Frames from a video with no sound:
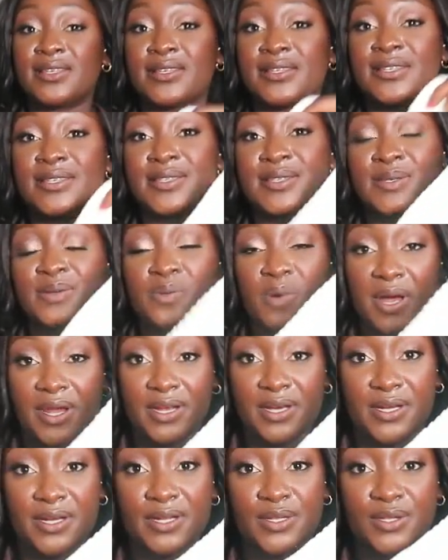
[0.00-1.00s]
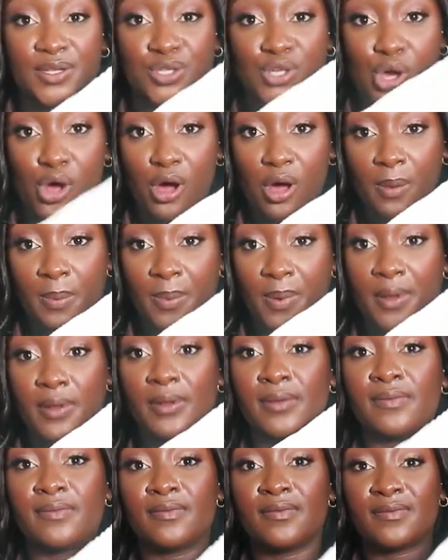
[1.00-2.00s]
sweater top.
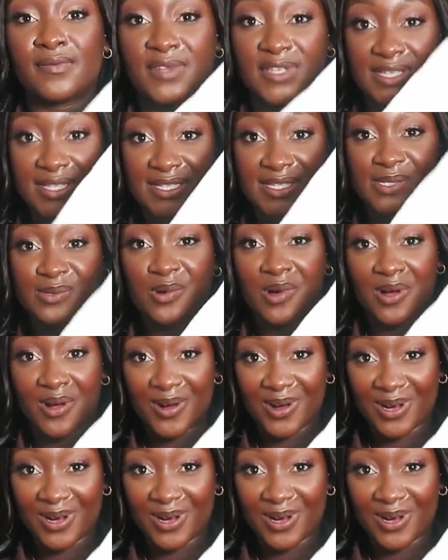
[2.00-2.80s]
This is what